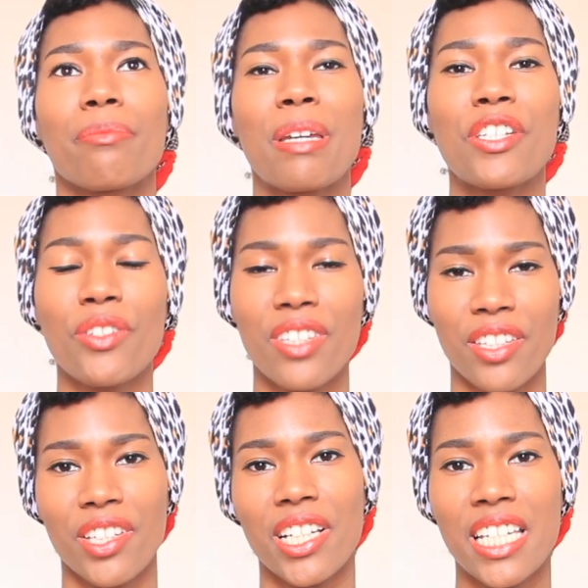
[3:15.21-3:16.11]
make sure
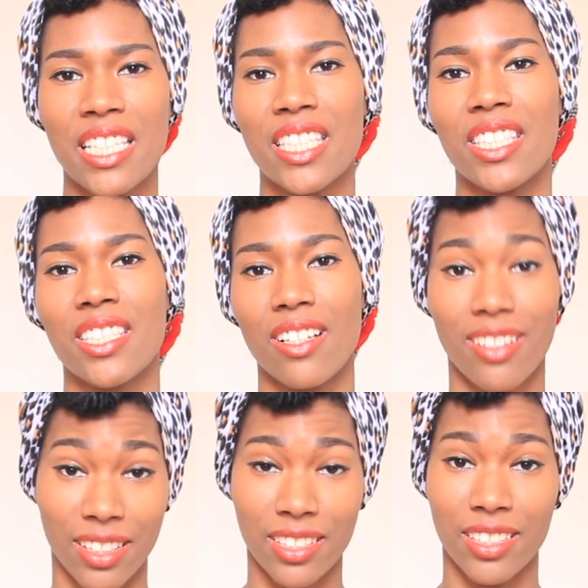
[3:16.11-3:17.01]
that your ends
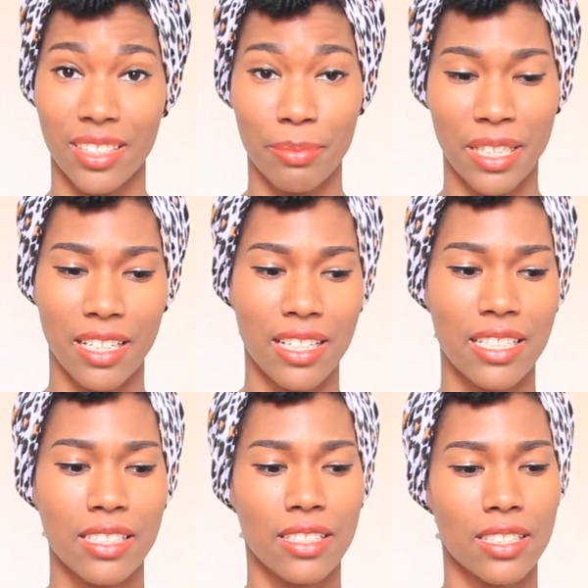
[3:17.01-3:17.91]
are good,
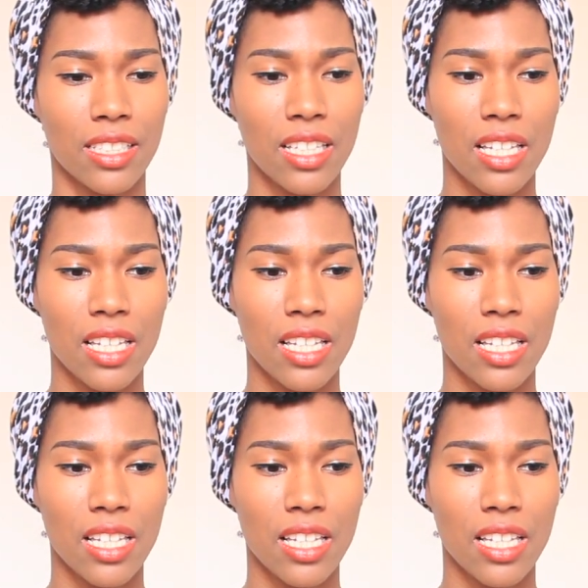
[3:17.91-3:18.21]
because